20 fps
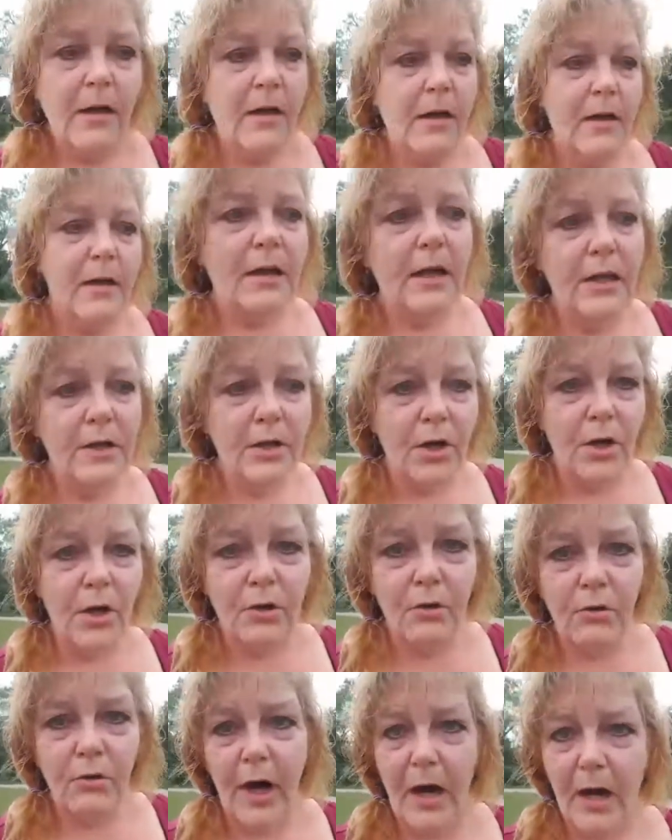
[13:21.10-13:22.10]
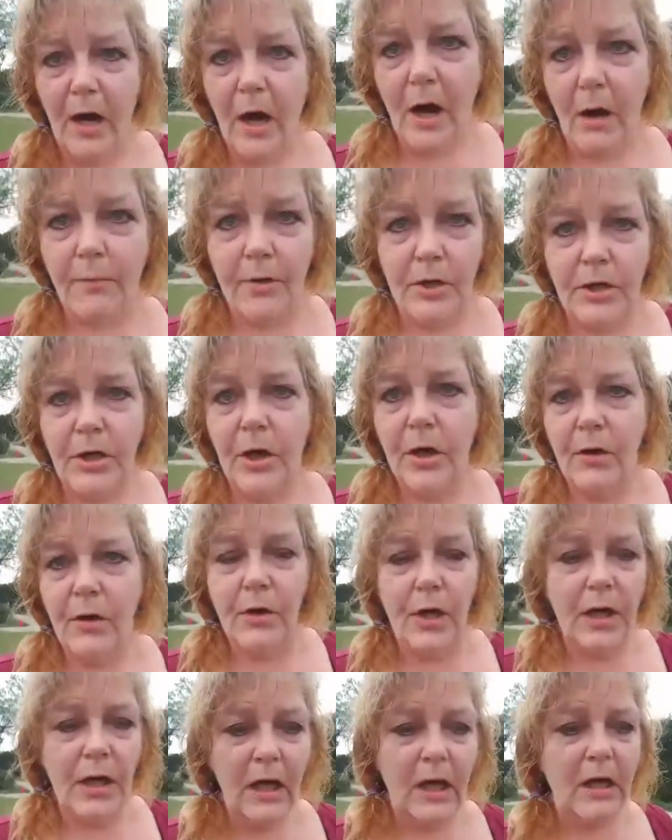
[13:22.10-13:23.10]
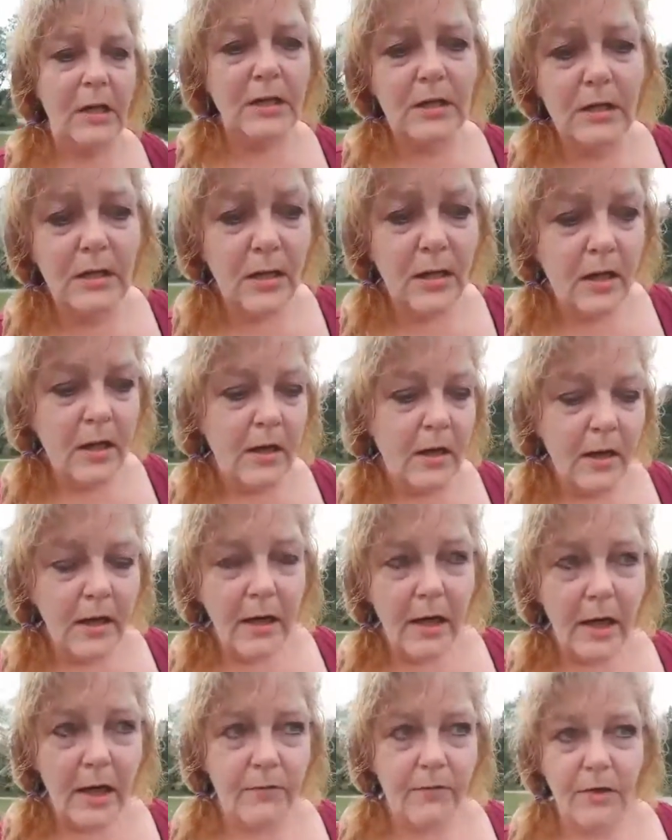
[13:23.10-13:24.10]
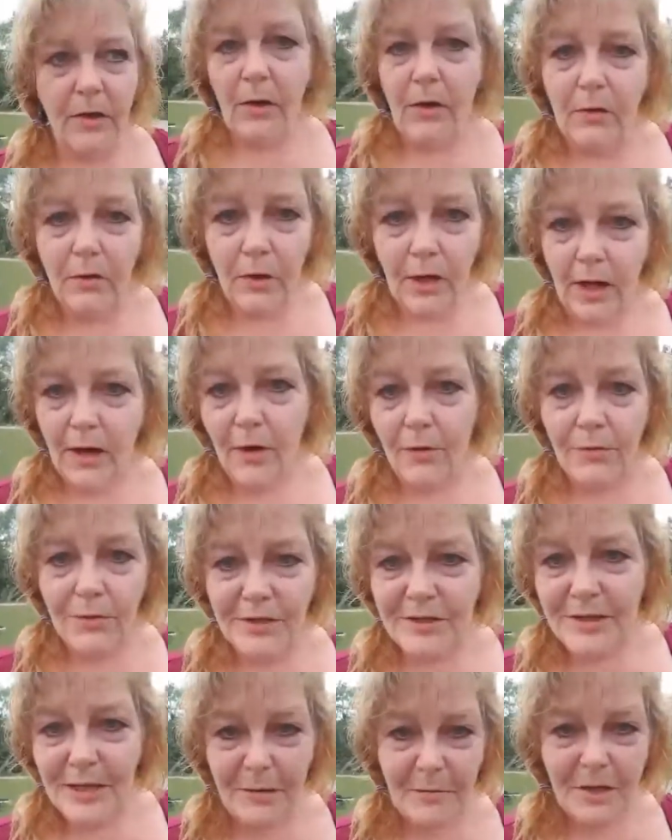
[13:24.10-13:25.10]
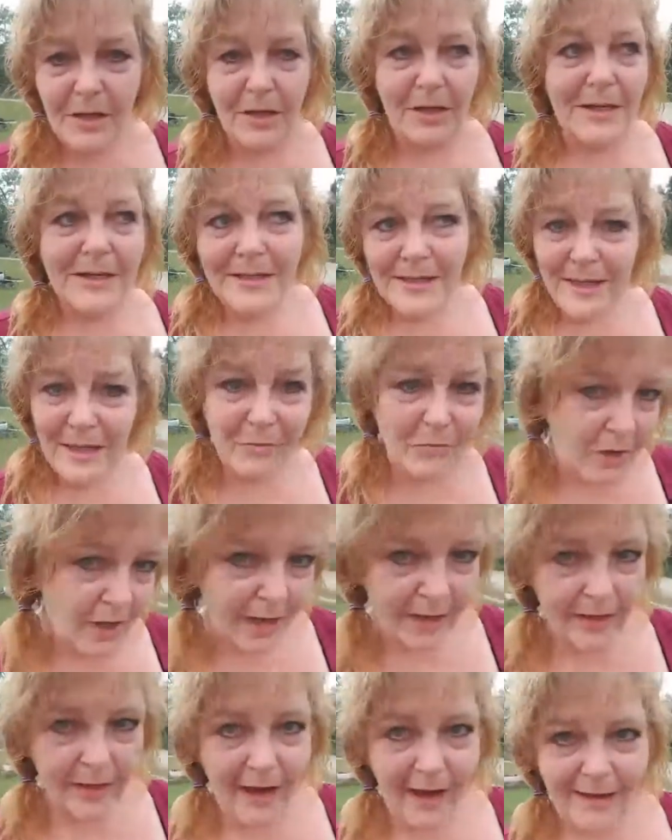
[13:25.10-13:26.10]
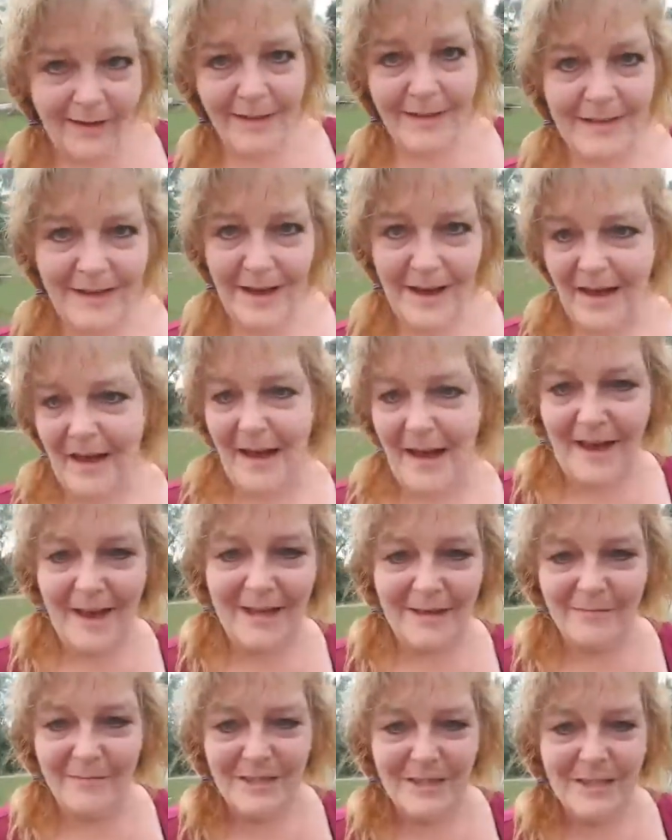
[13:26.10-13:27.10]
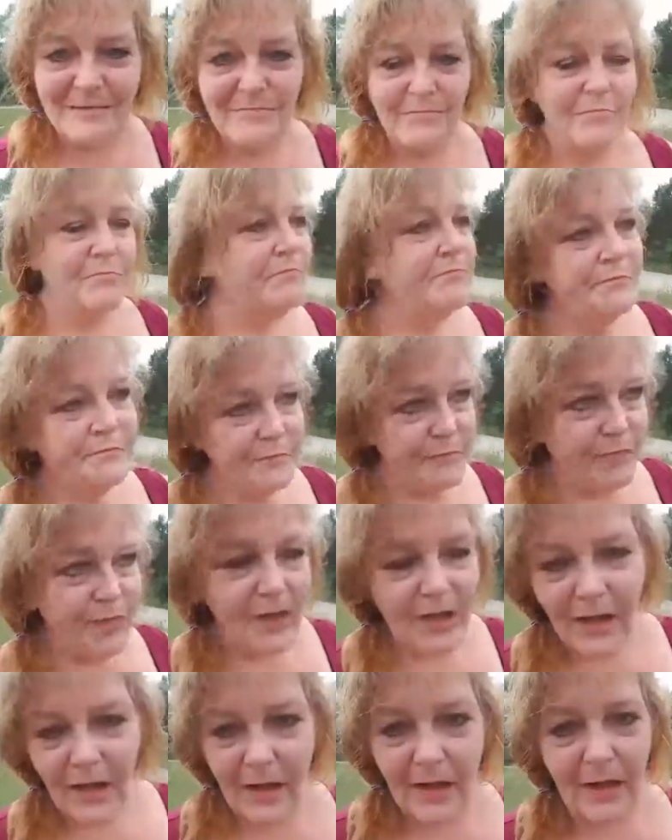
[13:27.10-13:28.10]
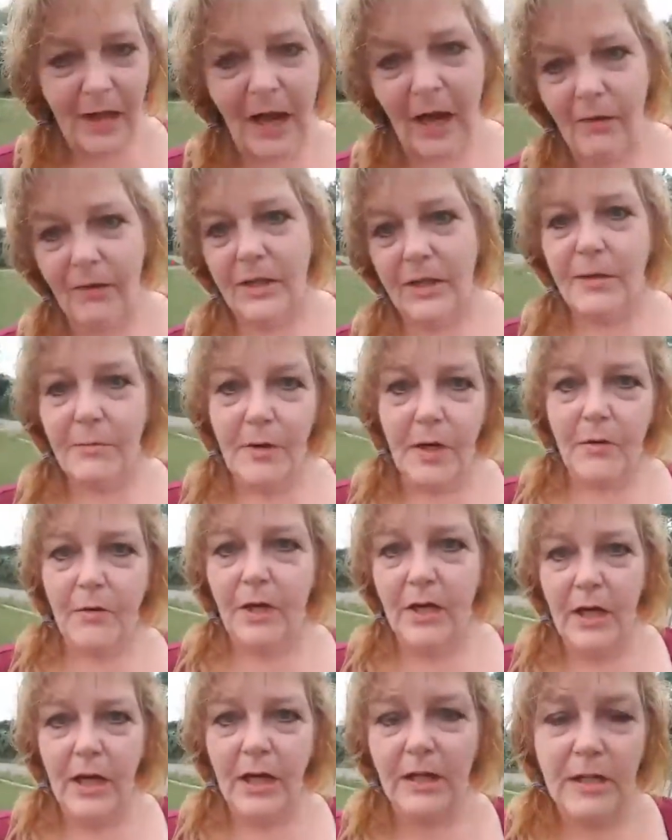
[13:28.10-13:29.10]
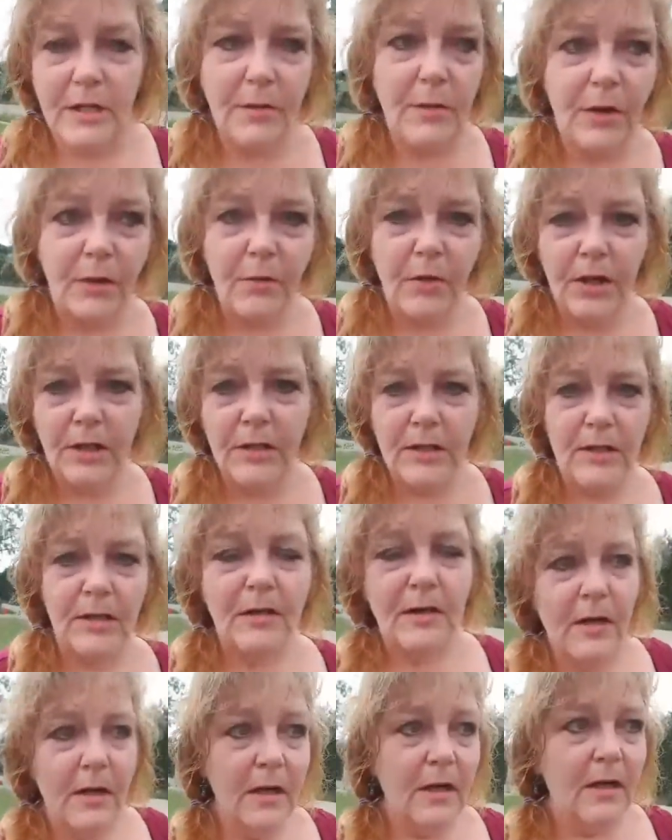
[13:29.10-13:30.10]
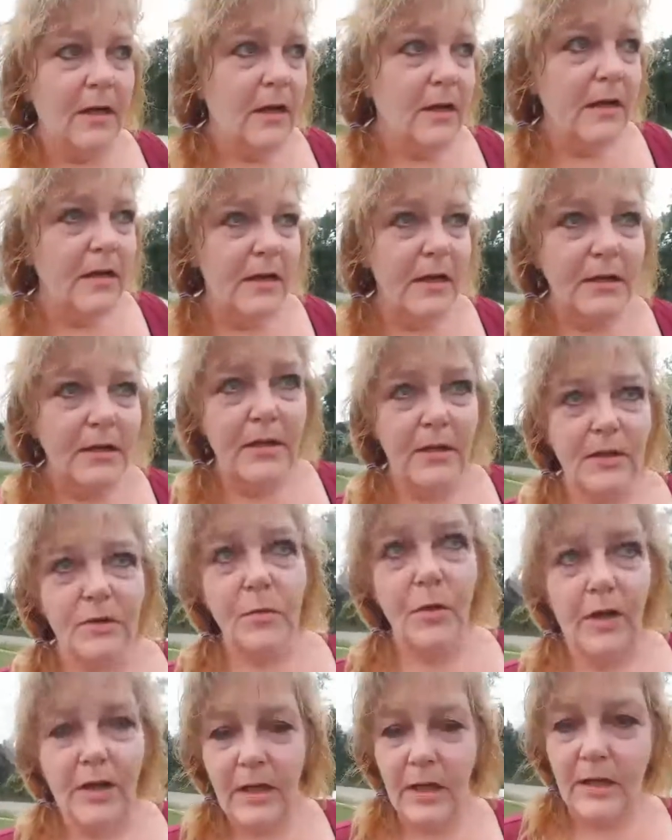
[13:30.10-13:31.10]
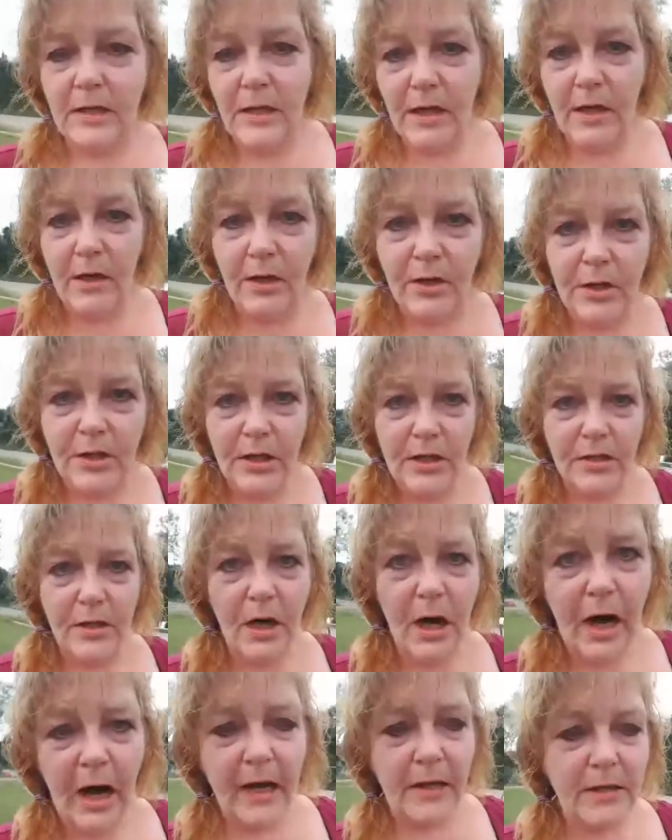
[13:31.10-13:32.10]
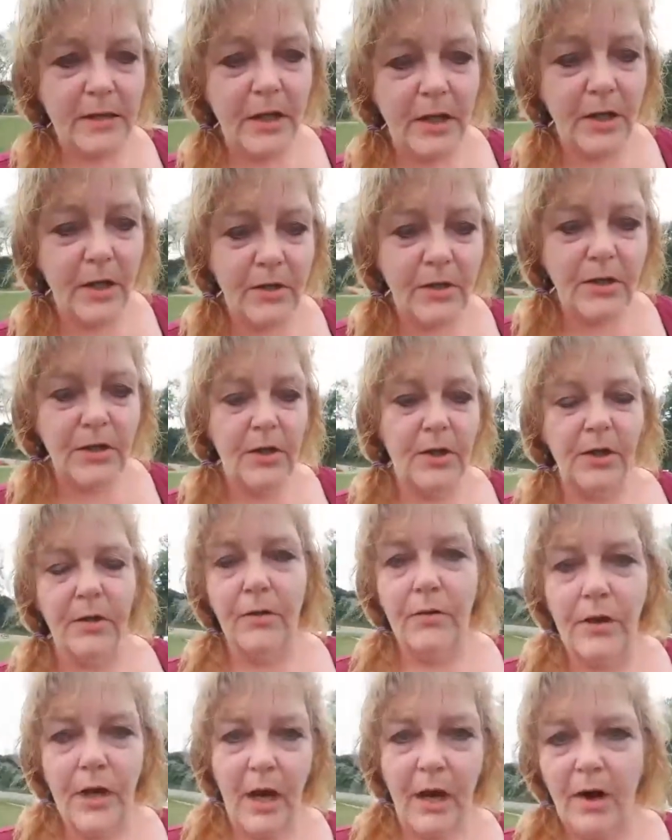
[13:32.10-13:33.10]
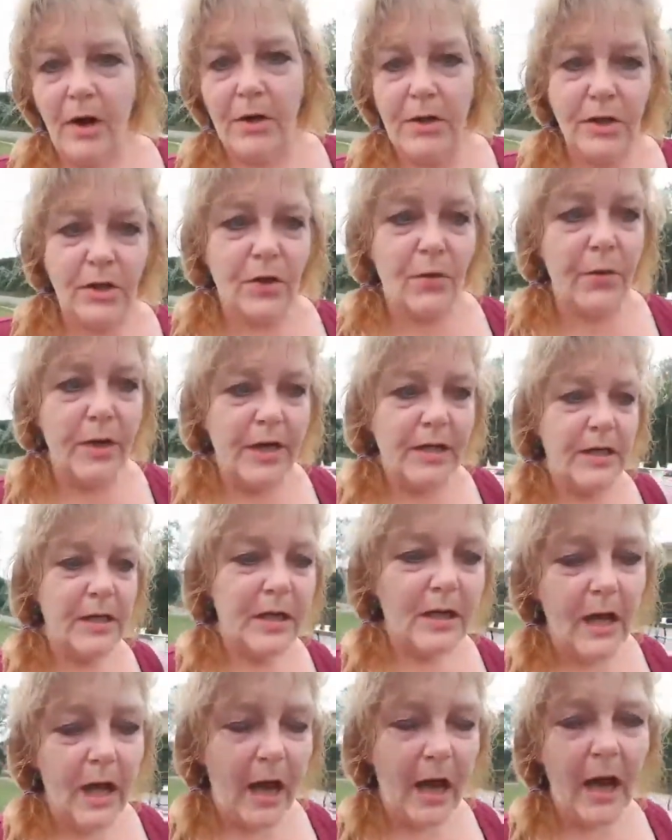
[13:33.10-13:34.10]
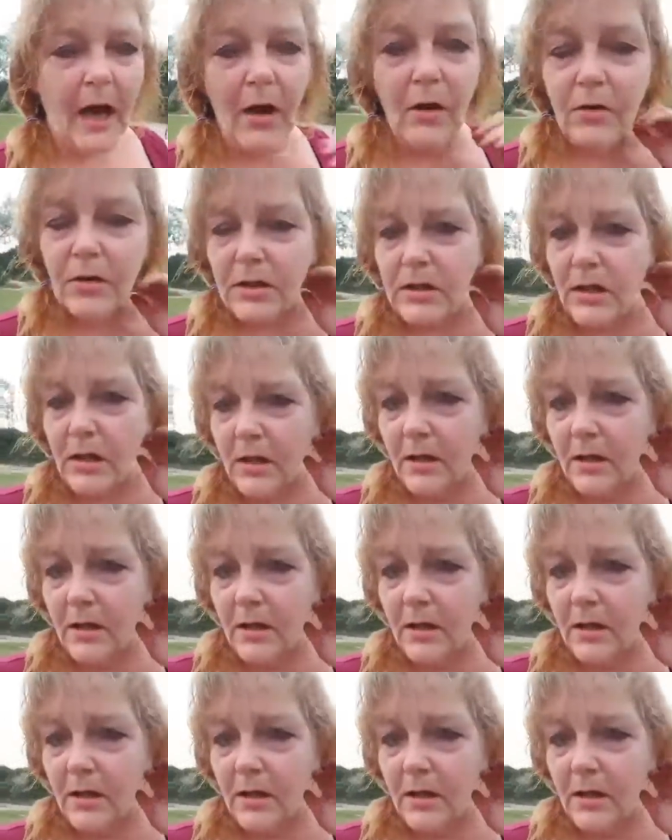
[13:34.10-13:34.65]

These are great opportunities, even though they don't seemingly seem like that at times. Allow it to be released, sweet ones. This is what these energies are asking you to do. They are squeezing out